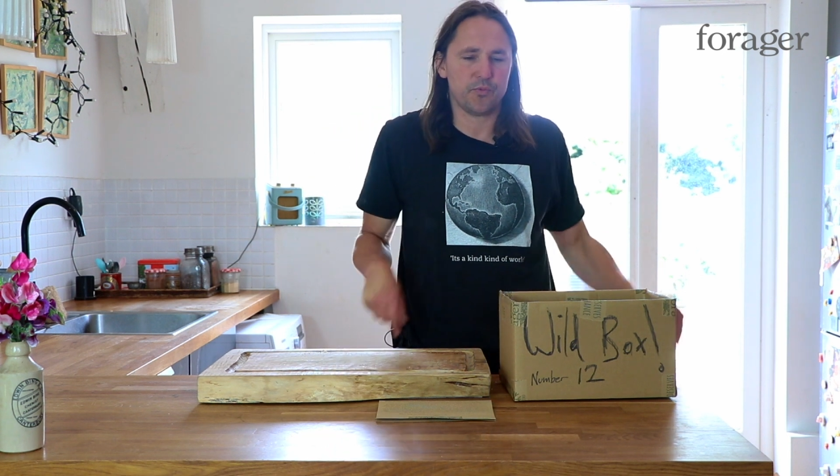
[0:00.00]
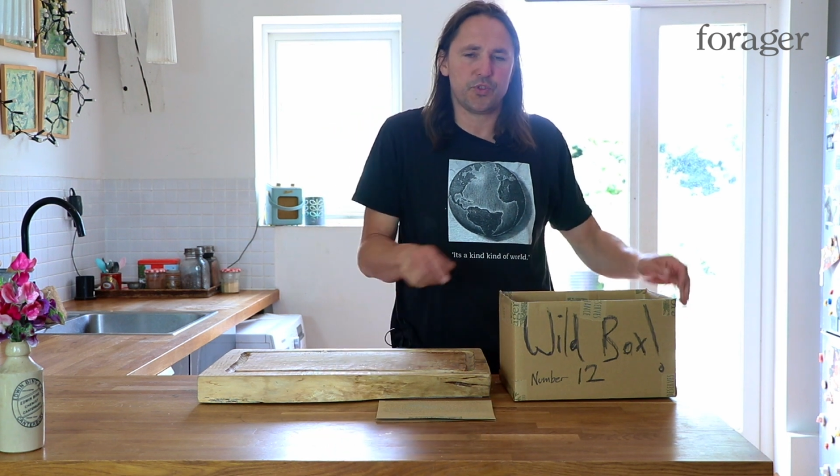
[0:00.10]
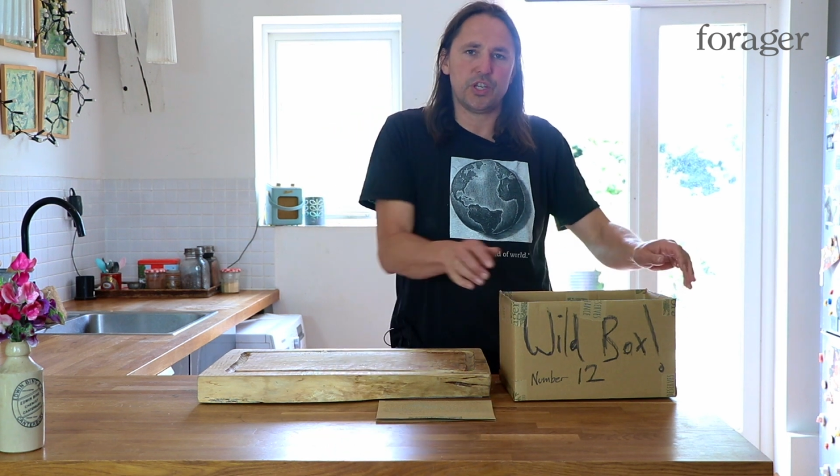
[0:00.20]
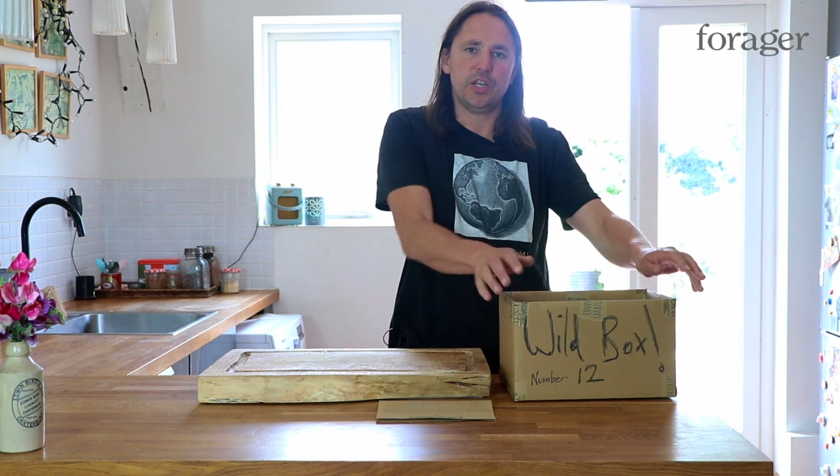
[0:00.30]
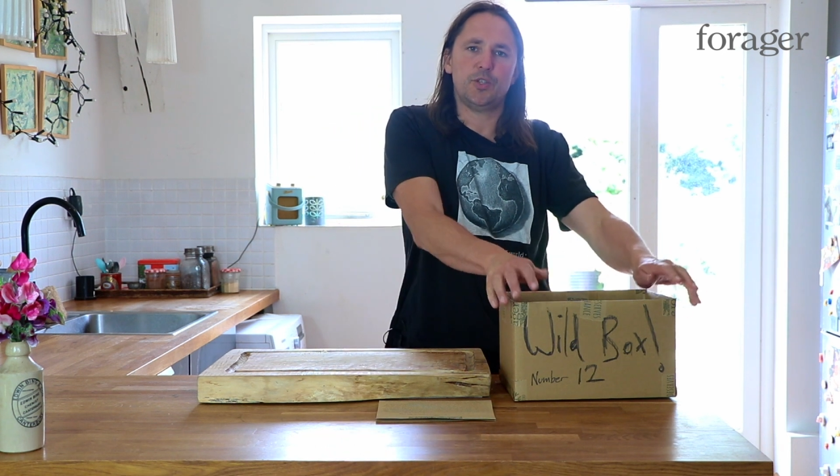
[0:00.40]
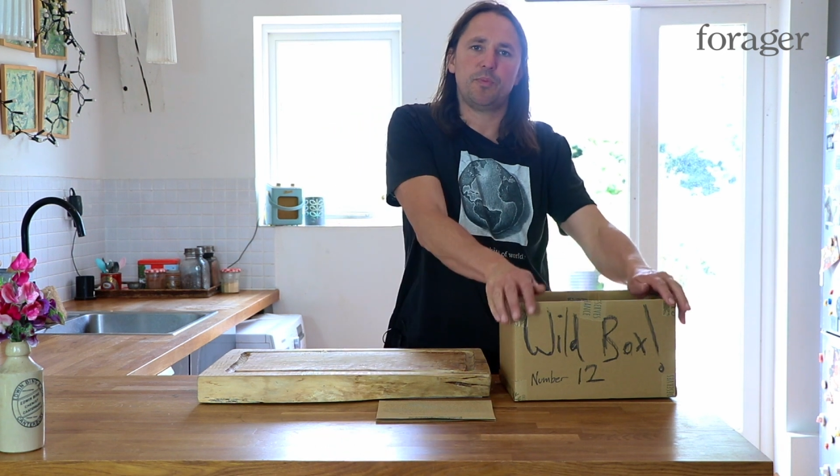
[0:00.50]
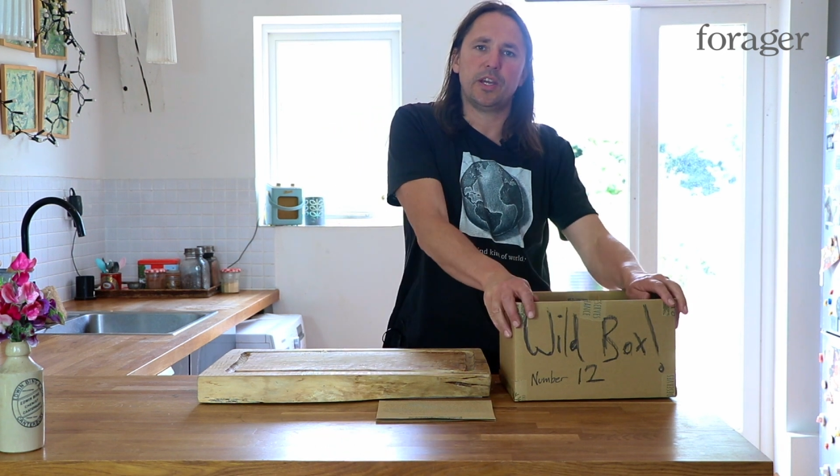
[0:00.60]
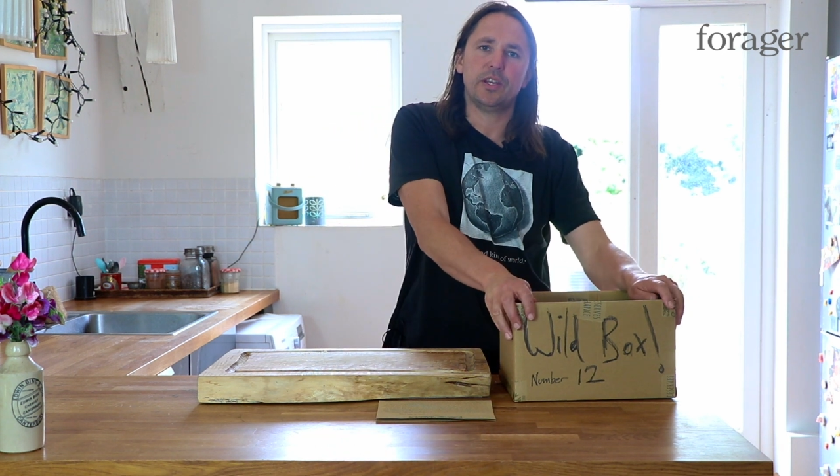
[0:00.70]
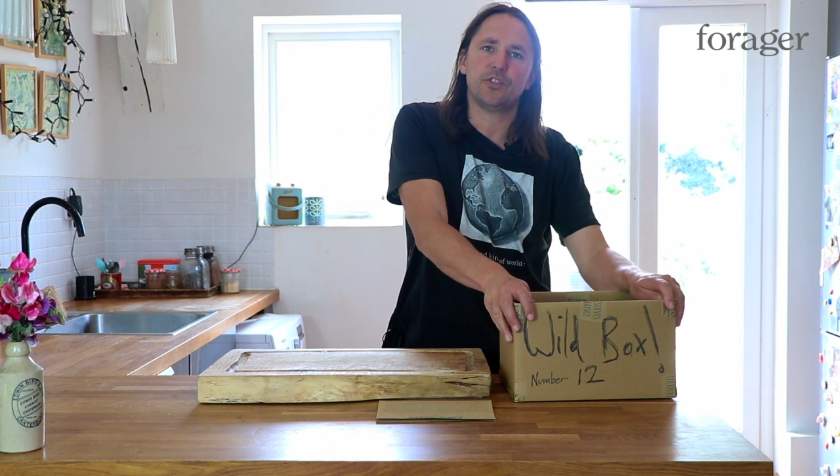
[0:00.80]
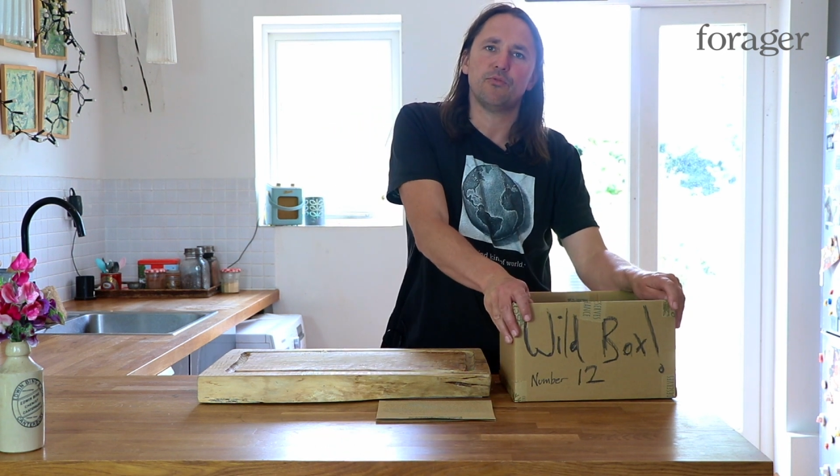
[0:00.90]
seeds
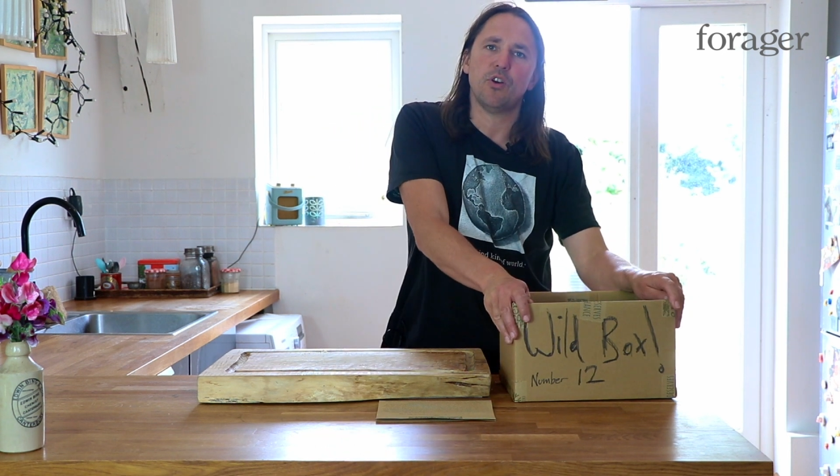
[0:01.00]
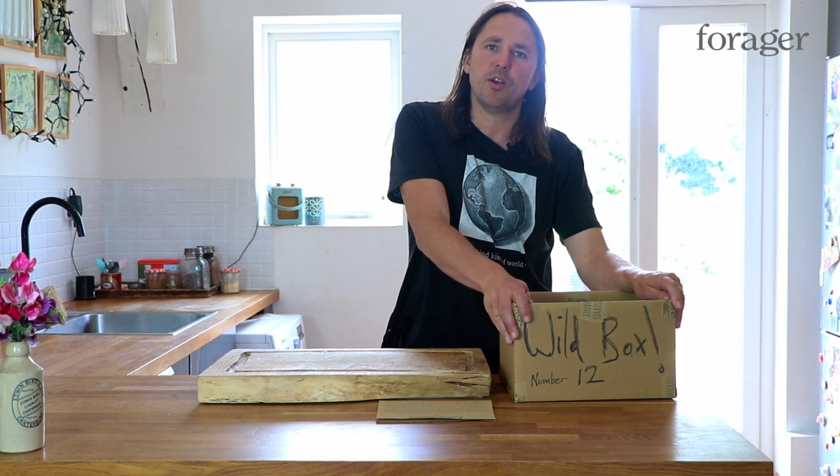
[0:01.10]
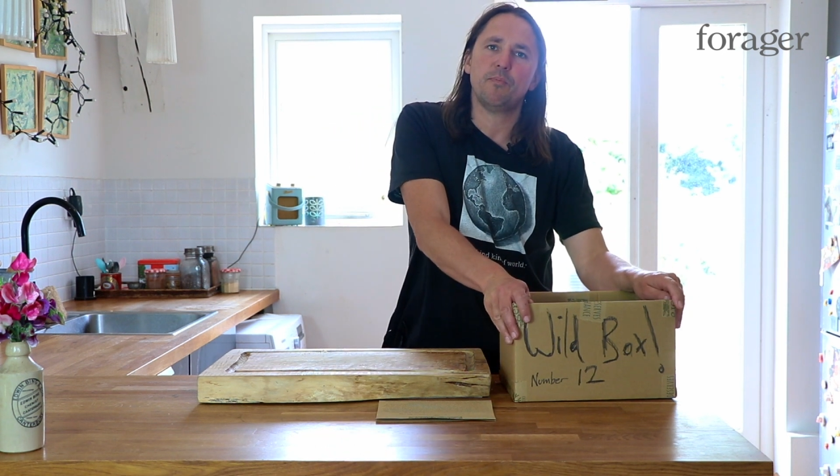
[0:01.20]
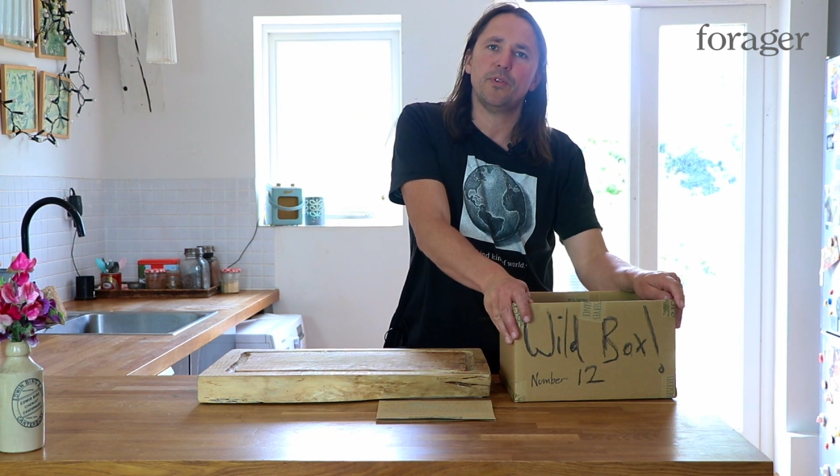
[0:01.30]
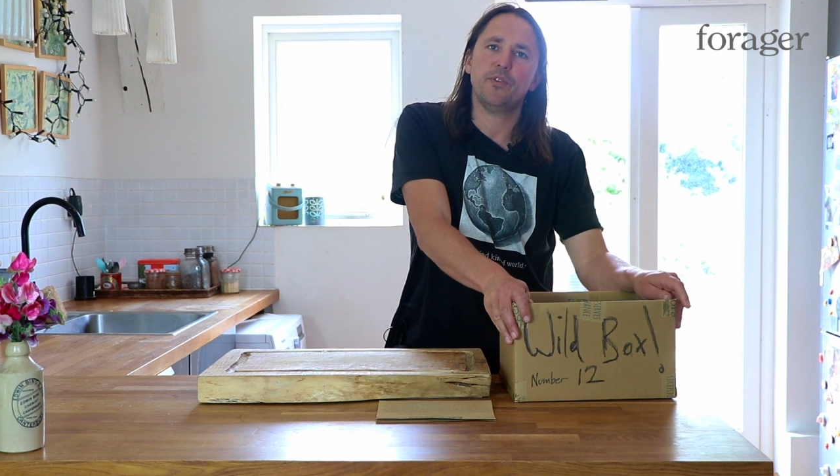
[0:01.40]
beginning to ripen,